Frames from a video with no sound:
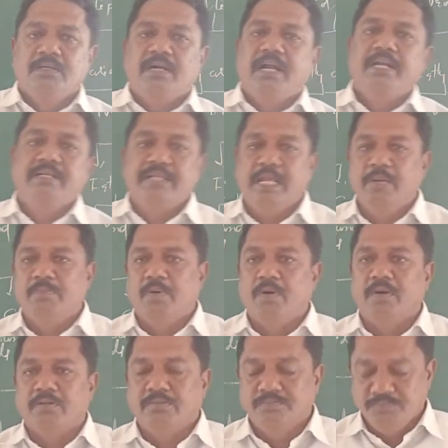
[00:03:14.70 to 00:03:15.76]
and tail
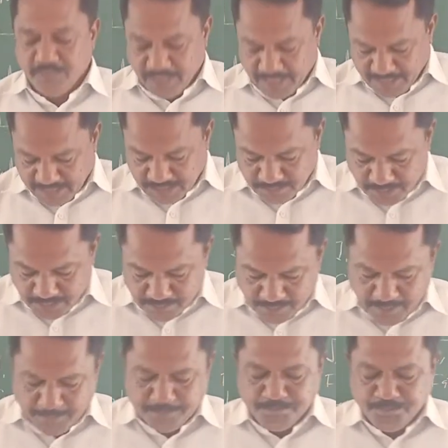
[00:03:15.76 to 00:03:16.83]
part. Head is made
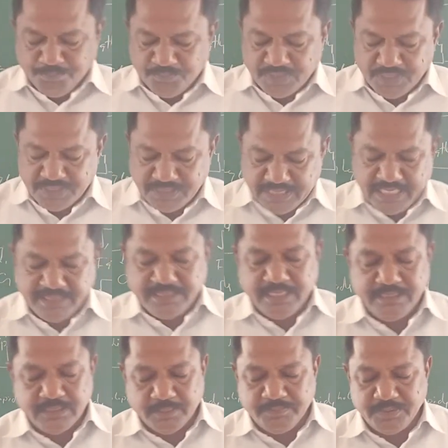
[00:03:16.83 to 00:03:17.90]
by
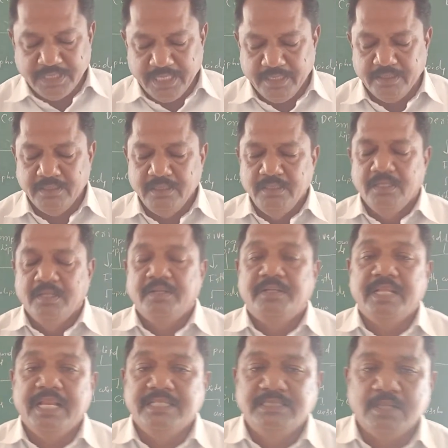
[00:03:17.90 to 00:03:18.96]
CH3 substance,
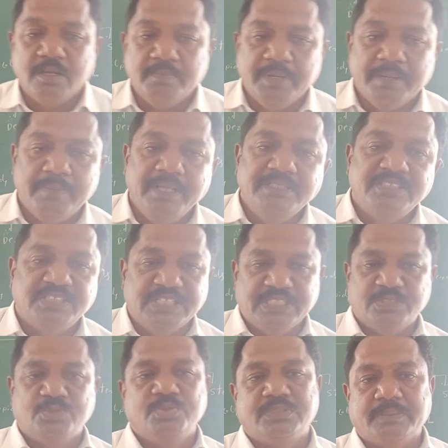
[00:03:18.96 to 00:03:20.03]
tails are made by
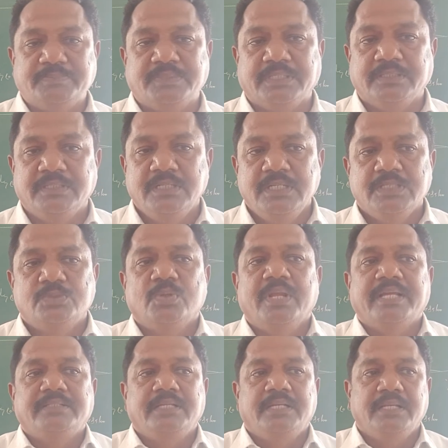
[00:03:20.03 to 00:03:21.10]
CH2 substance. So
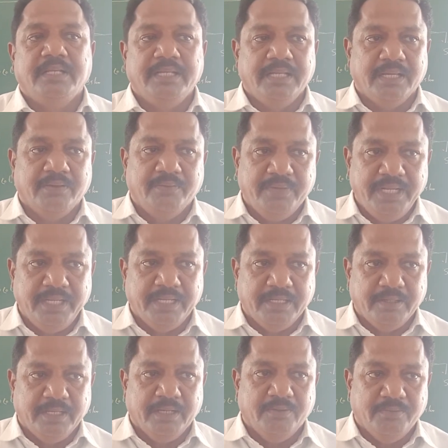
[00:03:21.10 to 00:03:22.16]
like that in
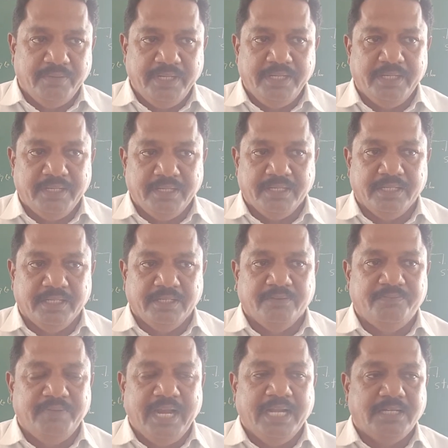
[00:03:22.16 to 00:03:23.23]
every
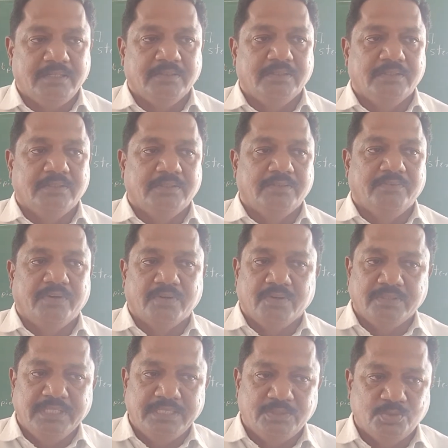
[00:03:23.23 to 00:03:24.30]
fat, what
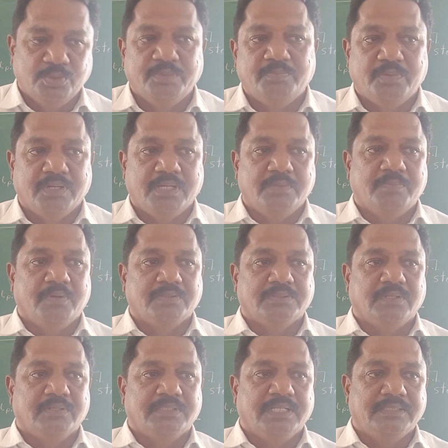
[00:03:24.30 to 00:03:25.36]
are there? Two important parts
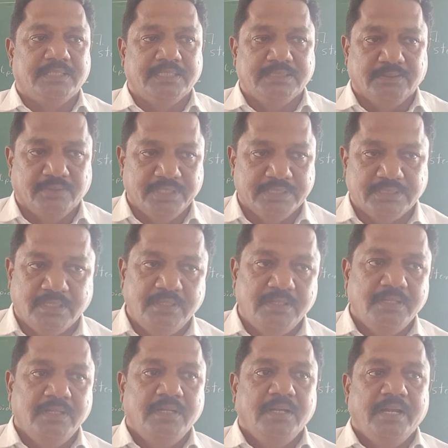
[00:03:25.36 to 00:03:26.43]
are there. That is the one is
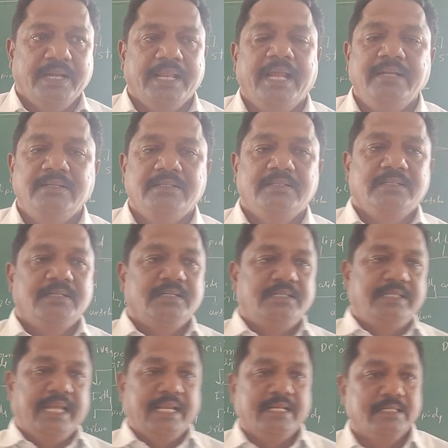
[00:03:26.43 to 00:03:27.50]
the head
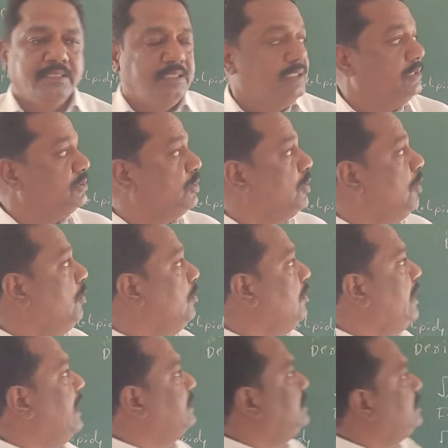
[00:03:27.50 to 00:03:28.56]
and tail. So
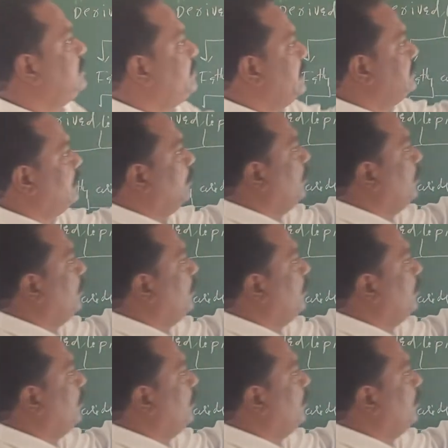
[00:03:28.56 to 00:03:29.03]
now like this fashion